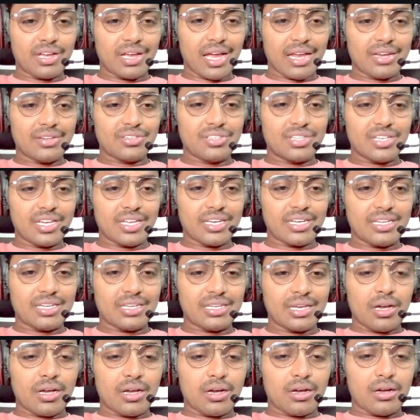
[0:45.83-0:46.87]
content
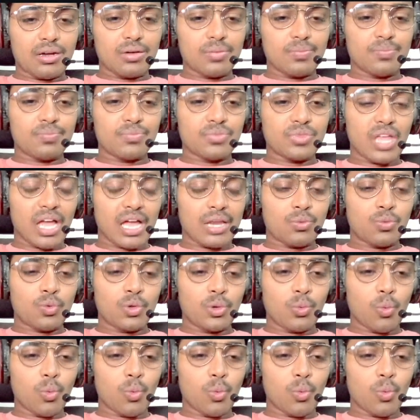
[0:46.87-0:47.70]
that we